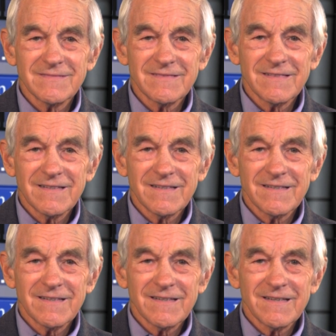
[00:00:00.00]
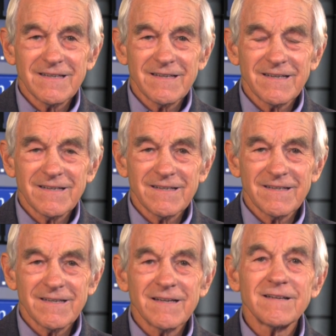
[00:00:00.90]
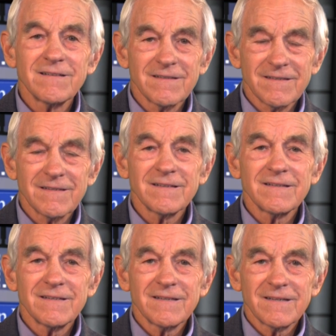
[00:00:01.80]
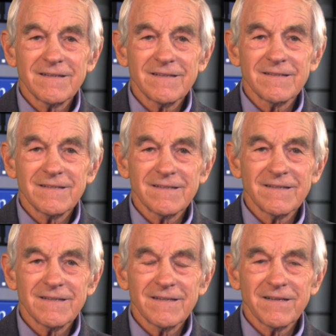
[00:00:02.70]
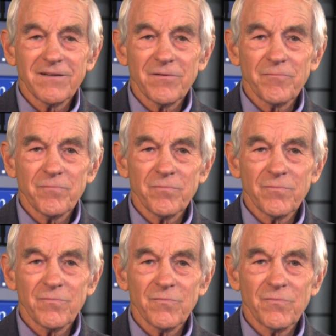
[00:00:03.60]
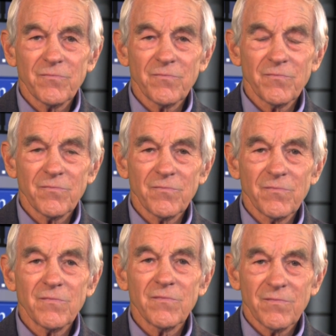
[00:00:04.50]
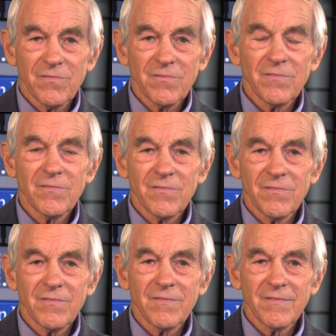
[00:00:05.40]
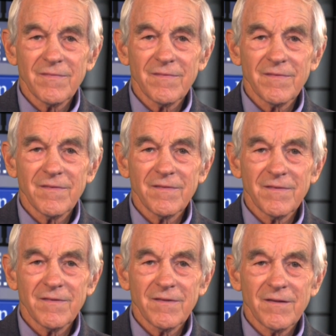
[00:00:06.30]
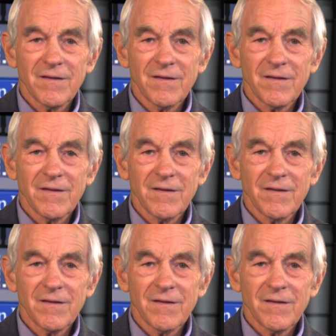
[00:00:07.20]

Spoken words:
The person shown says nothing.